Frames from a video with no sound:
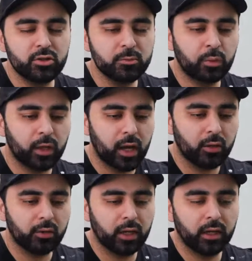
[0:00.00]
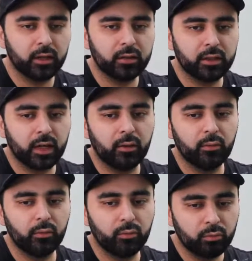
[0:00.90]
just put it out there that
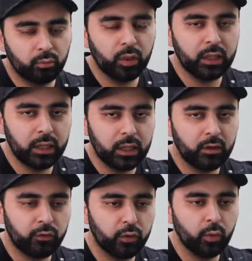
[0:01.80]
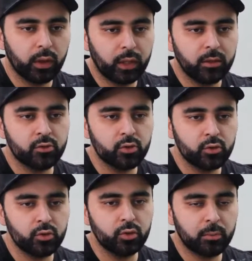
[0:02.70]
we need a few in to
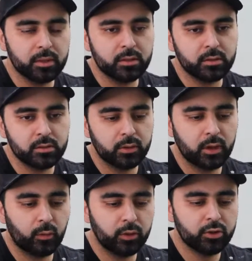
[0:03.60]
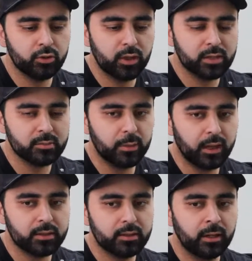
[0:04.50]
do the business. So yeah, we should
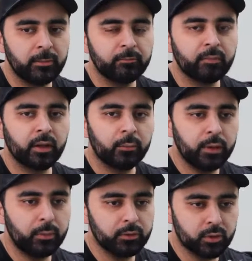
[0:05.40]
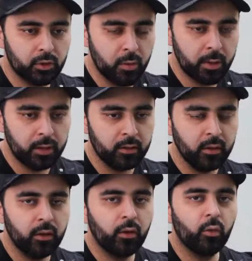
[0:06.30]
expect people to come in.
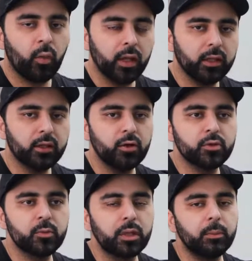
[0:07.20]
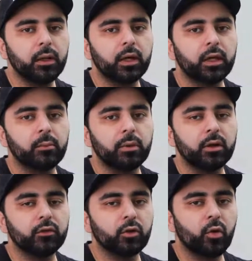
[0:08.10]
Whether those people are going to be
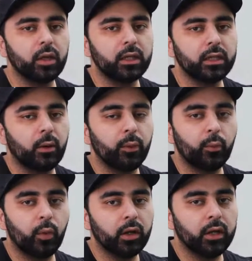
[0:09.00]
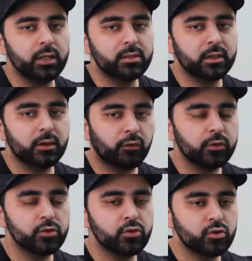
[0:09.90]
of the quality that we want is a
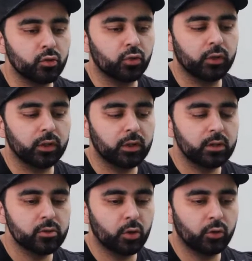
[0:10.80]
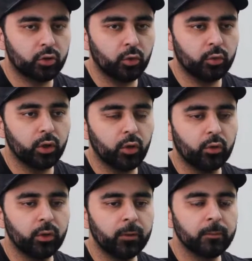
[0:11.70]
different story. So I don't know